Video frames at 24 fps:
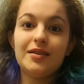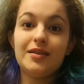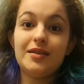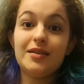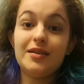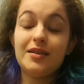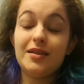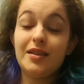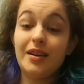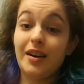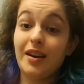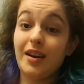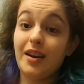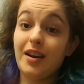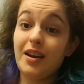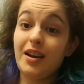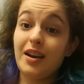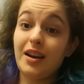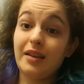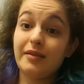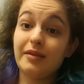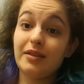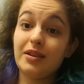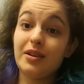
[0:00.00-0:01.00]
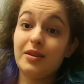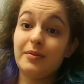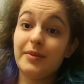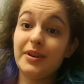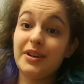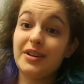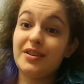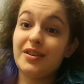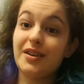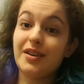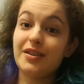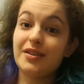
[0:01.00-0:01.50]
Today I'm going to be
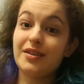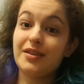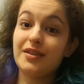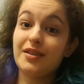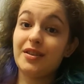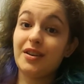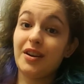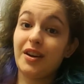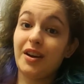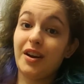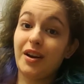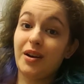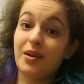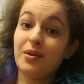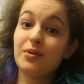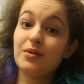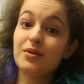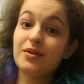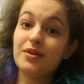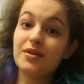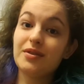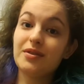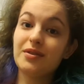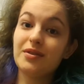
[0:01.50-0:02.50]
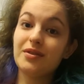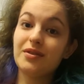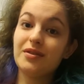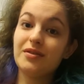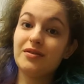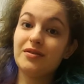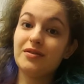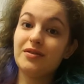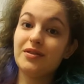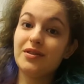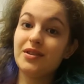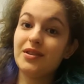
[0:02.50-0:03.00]
testing out
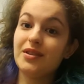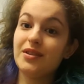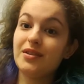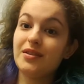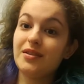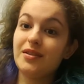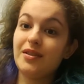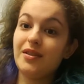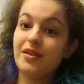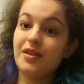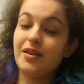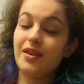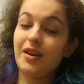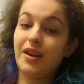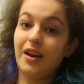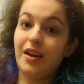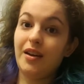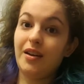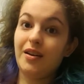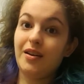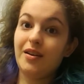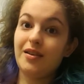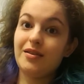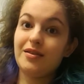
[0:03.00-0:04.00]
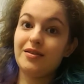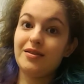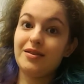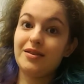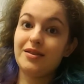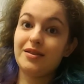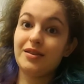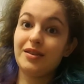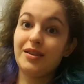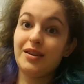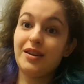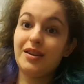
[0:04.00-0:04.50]
a
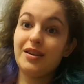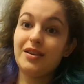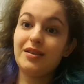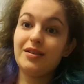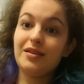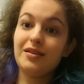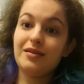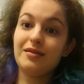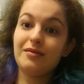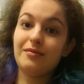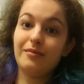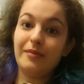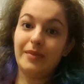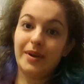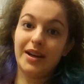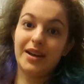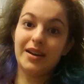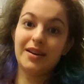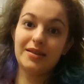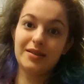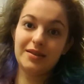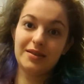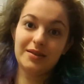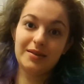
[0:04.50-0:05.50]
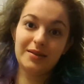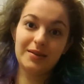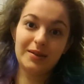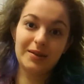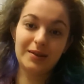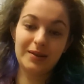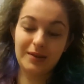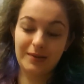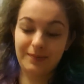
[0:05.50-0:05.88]
skin mask.